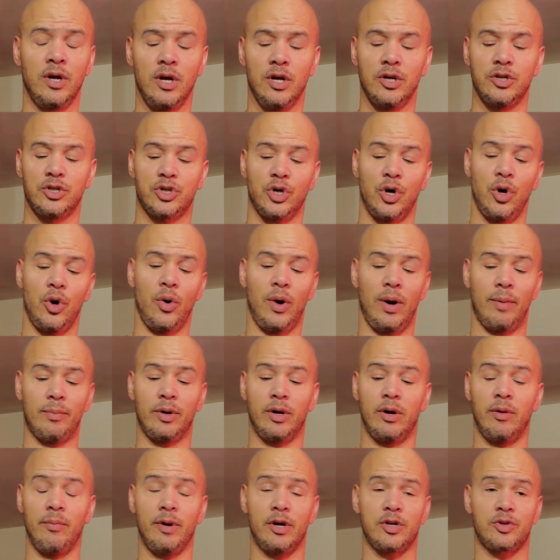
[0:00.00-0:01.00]
So I'm
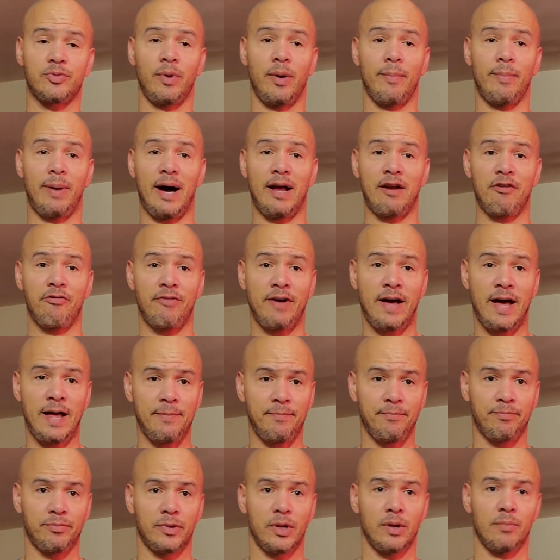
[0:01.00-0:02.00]
going to measure my body
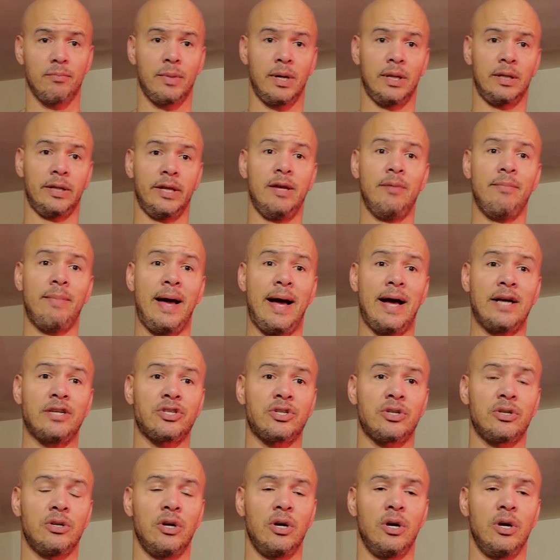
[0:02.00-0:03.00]
fat, my lean
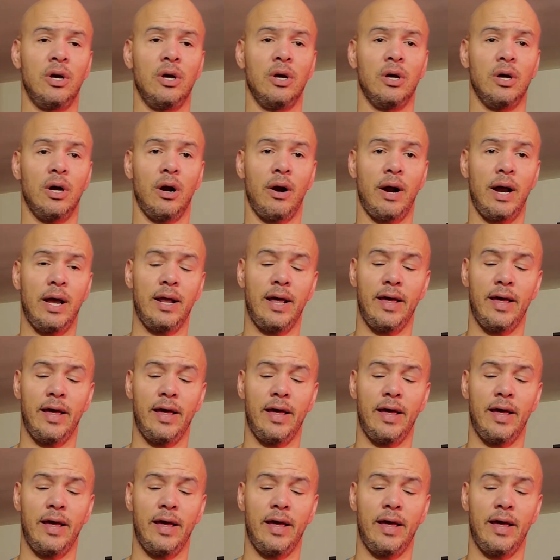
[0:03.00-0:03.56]
mass, all right?